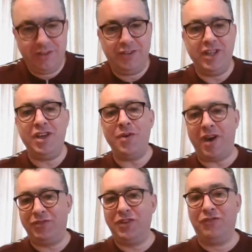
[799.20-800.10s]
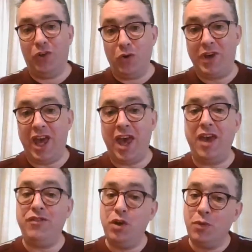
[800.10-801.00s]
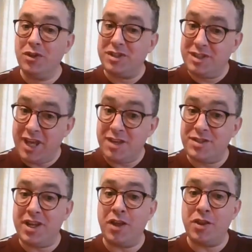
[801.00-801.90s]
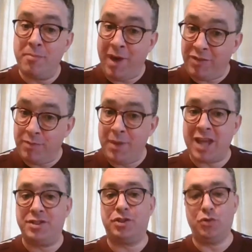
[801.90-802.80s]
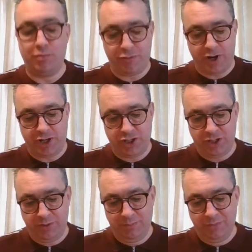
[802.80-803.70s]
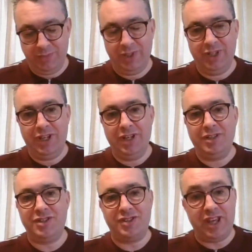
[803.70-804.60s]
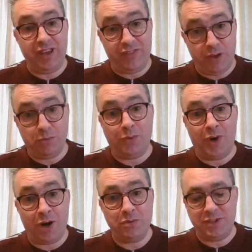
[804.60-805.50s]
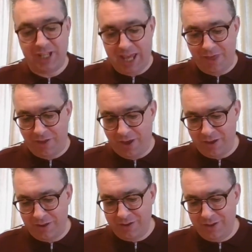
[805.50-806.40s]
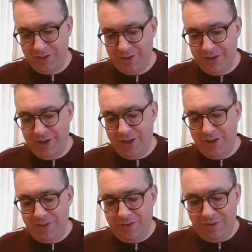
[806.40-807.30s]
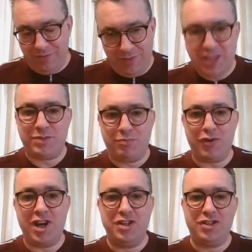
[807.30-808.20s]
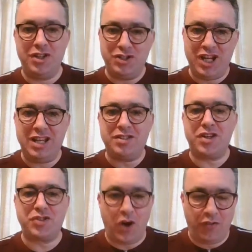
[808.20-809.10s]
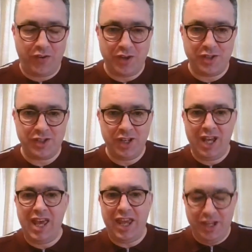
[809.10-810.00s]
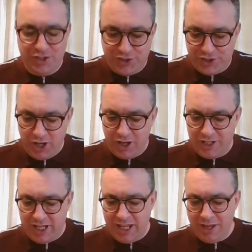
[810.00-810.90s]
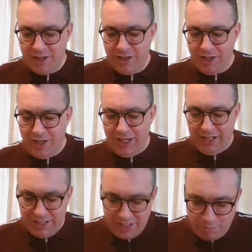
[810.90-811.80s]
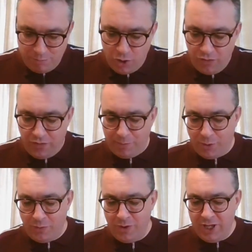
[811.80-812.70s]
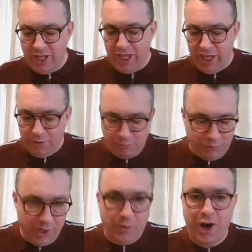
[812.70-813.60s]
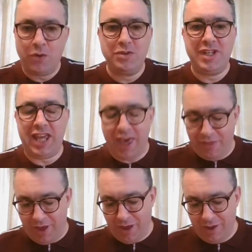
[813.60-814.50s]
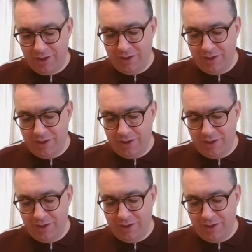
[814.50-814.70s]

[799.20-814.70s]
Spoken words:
that you have to fork out if you want to test out the mathematical bridge to see if it will hold together. This bridge that Jesus offers is sturdy, it is unmovable, it will hold together.